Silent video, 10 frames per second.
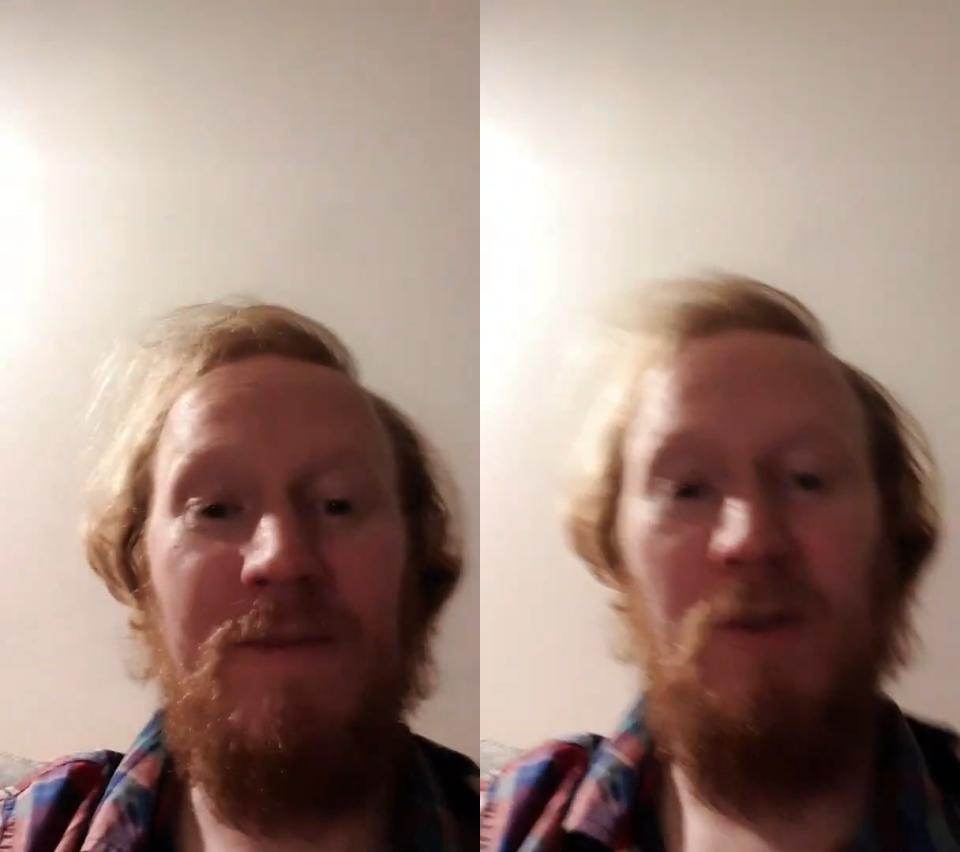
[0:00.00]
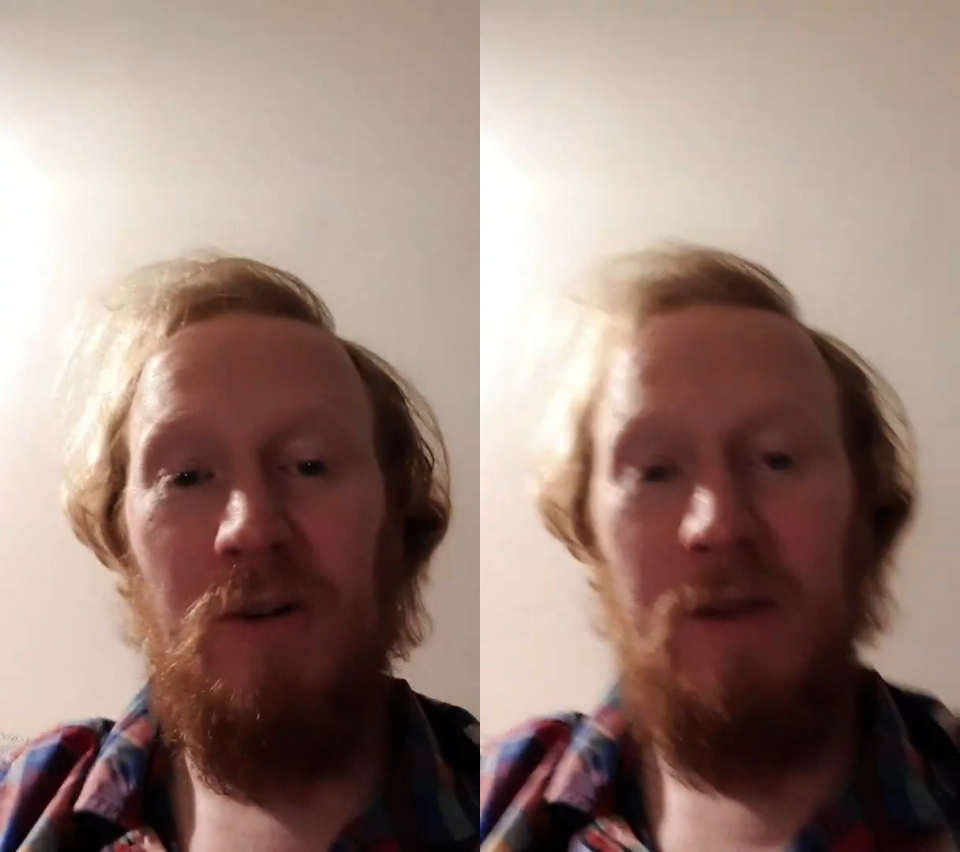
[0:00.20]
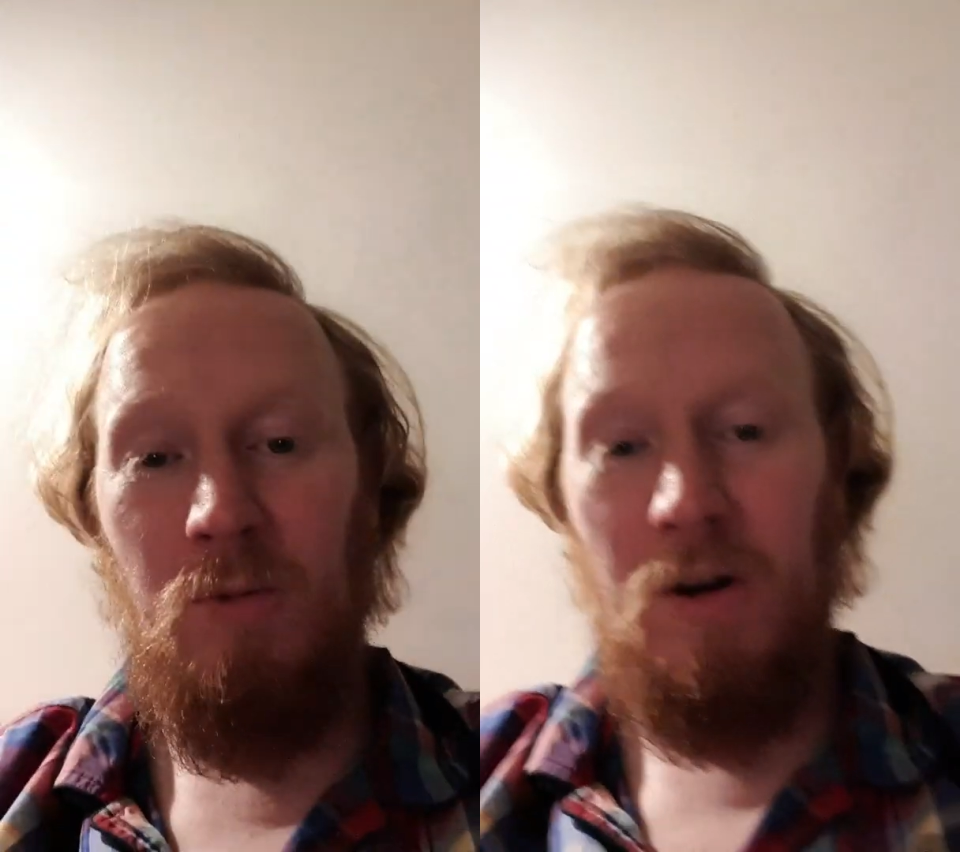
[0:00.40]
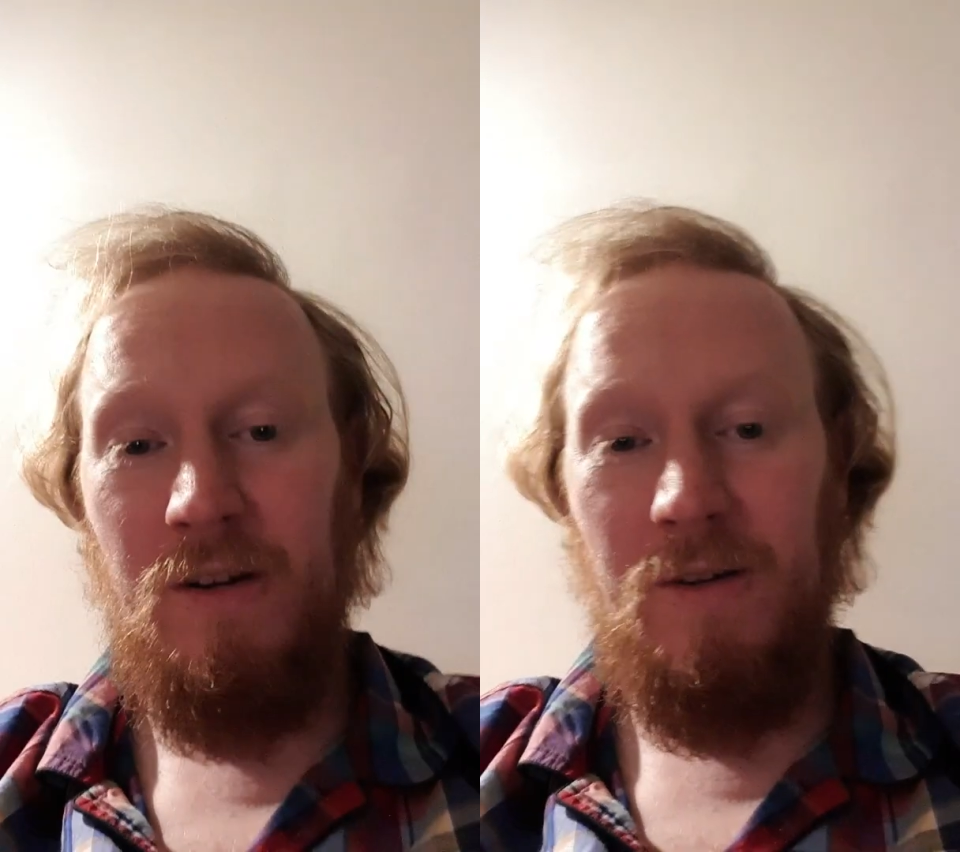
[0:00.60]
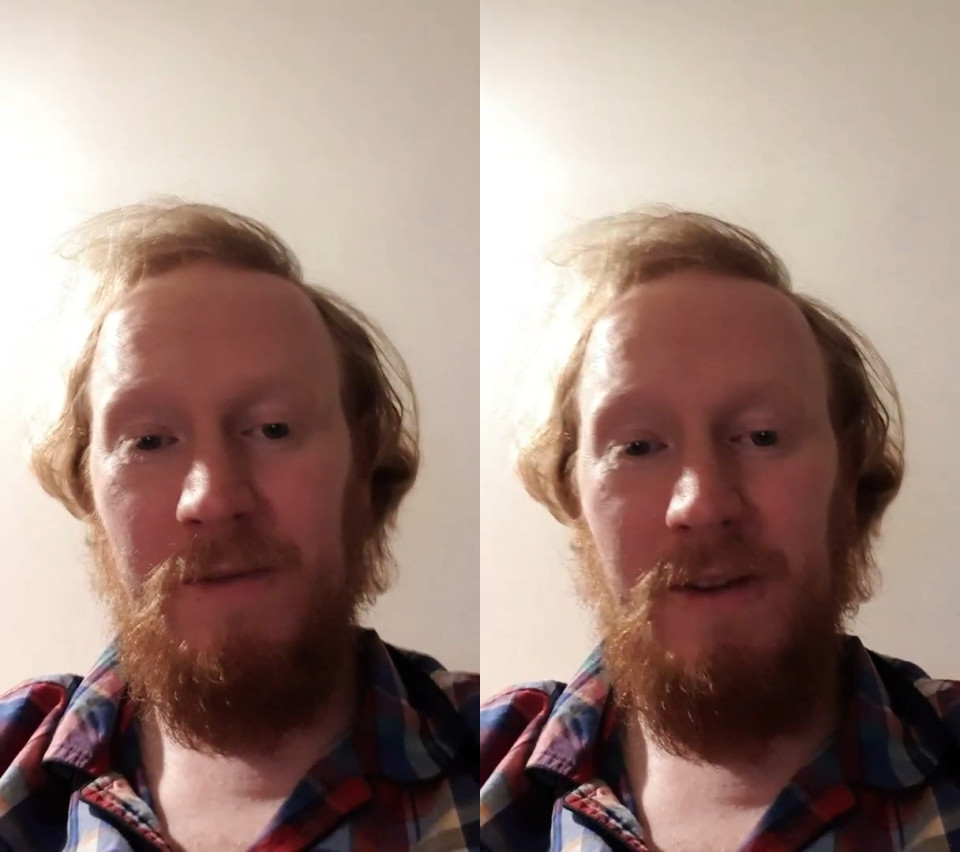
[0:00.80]

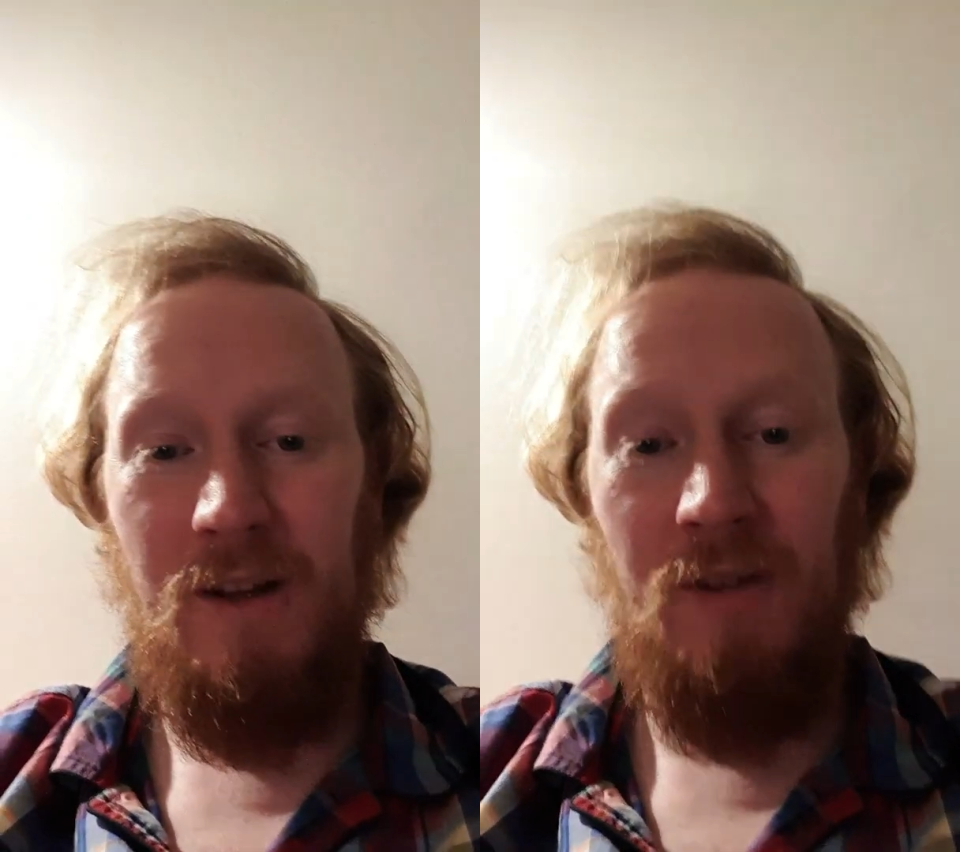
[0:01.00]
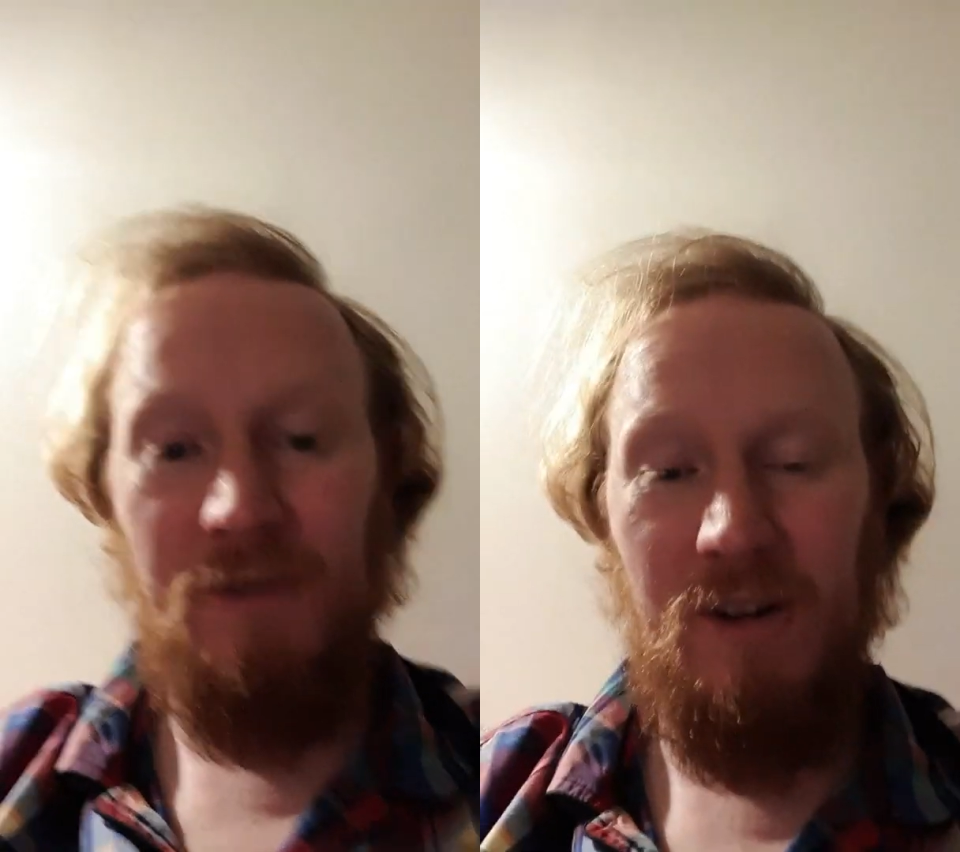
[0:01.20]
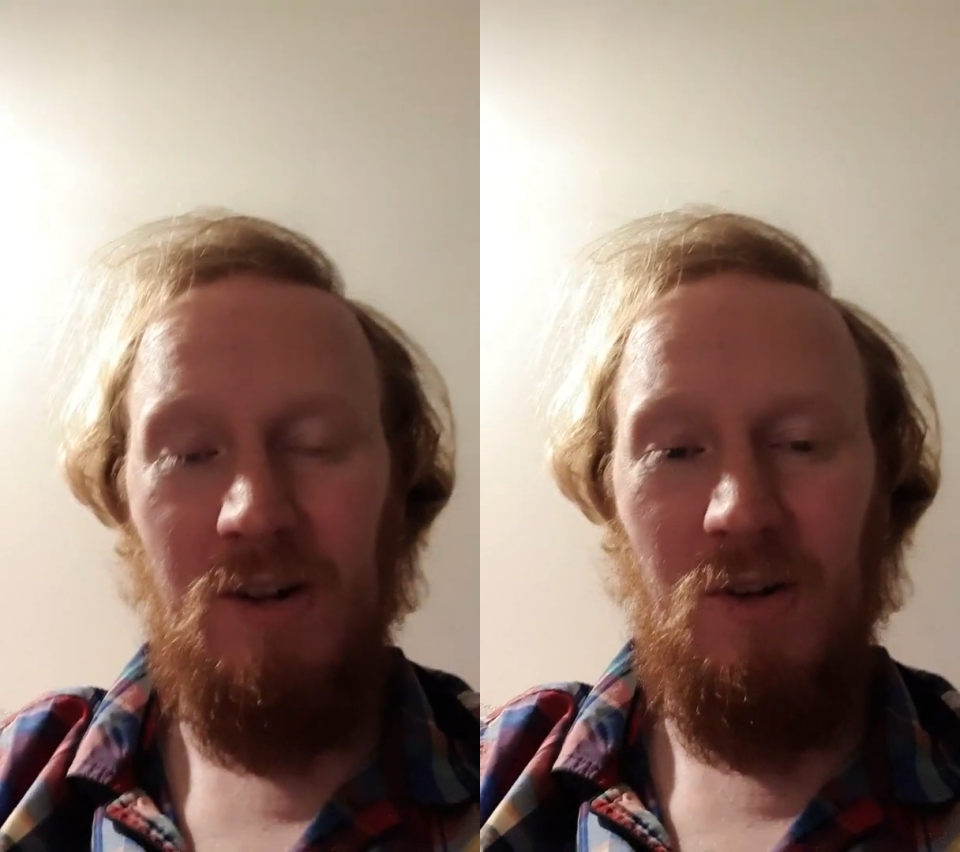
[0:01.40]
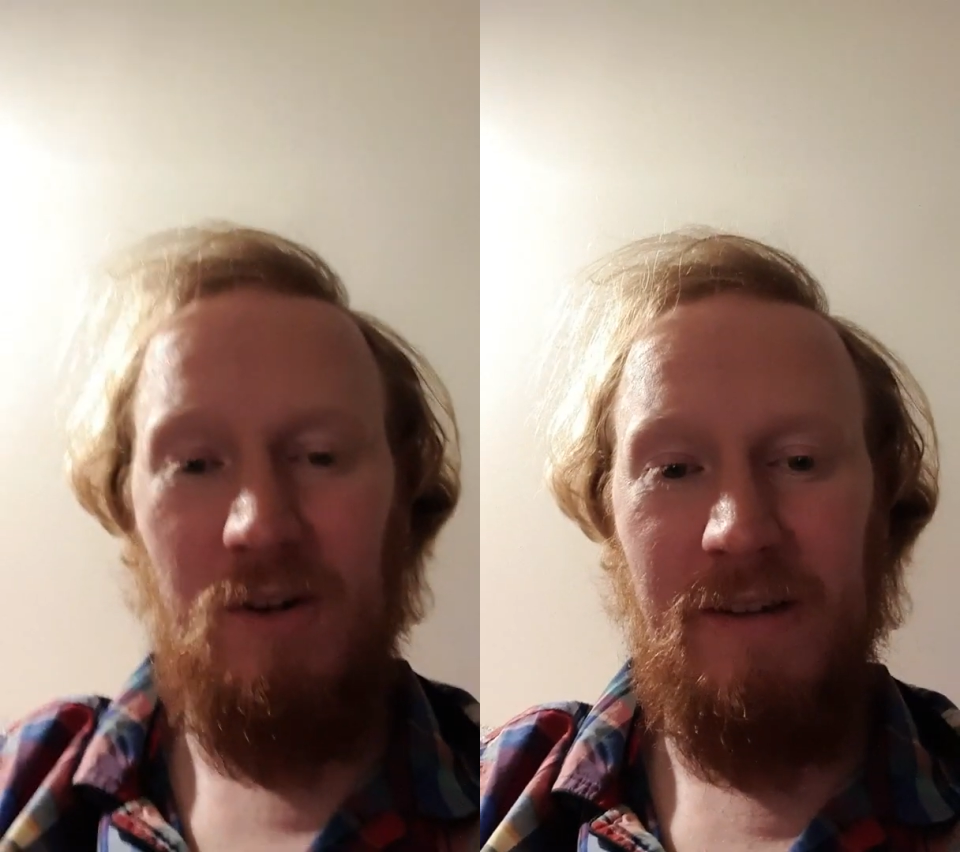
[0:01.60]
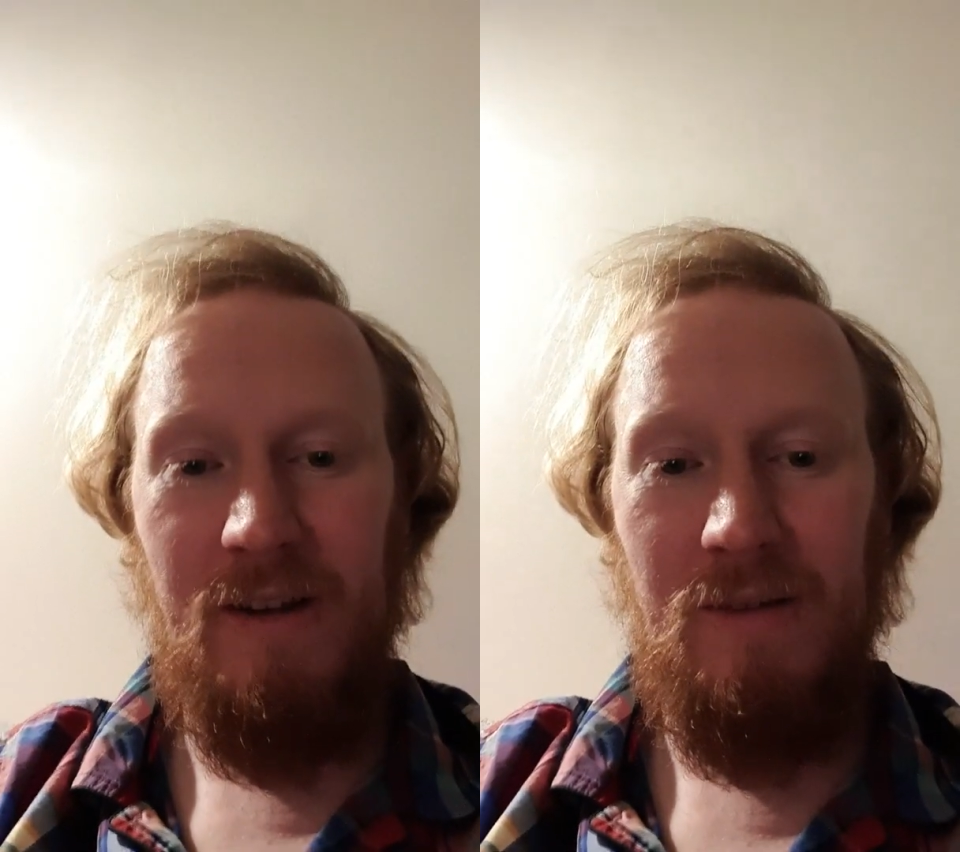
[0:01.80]
41 of the London
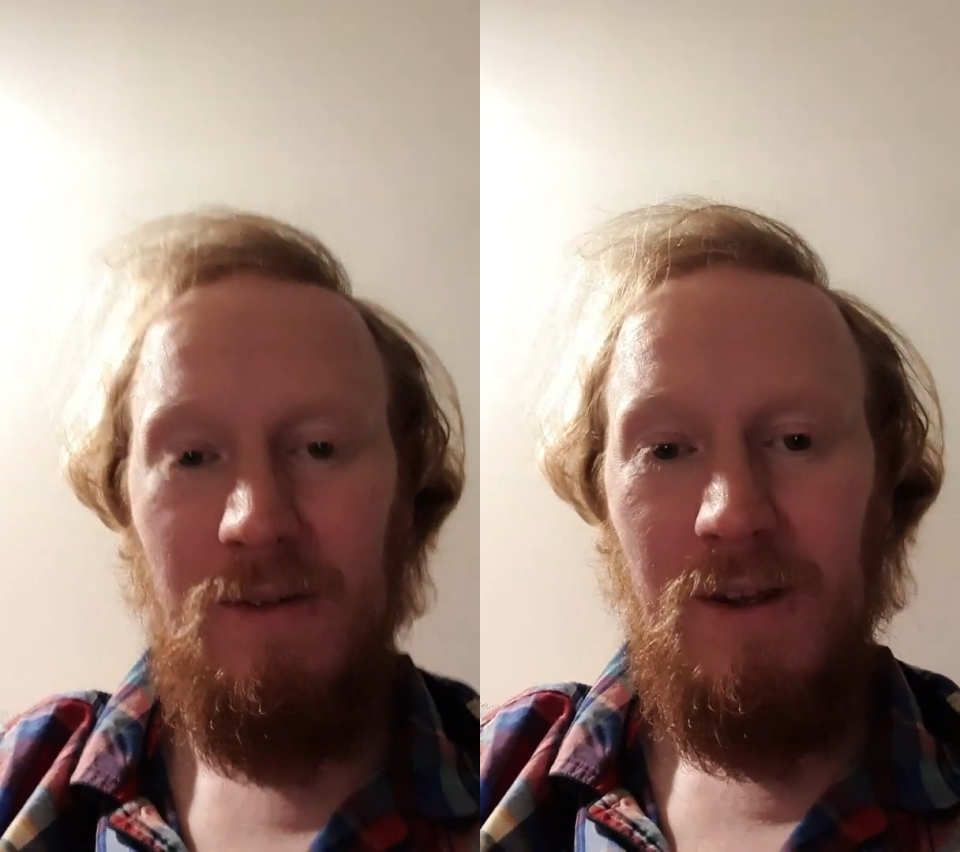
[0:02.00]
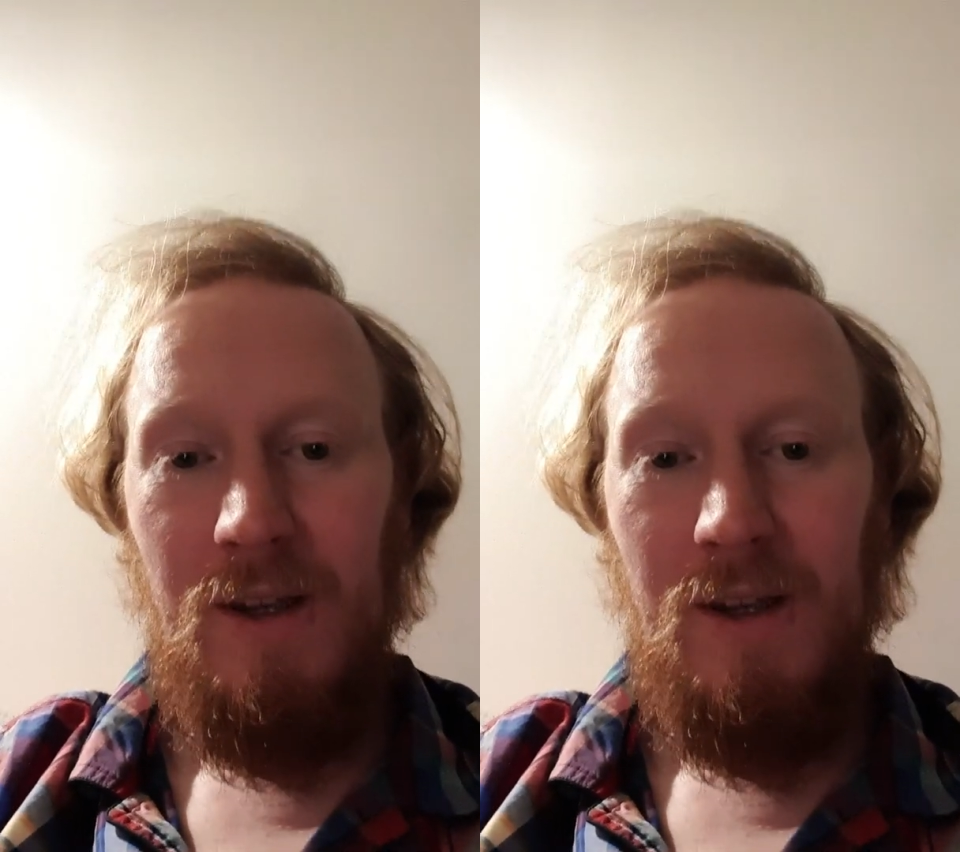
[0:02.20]
lockdown.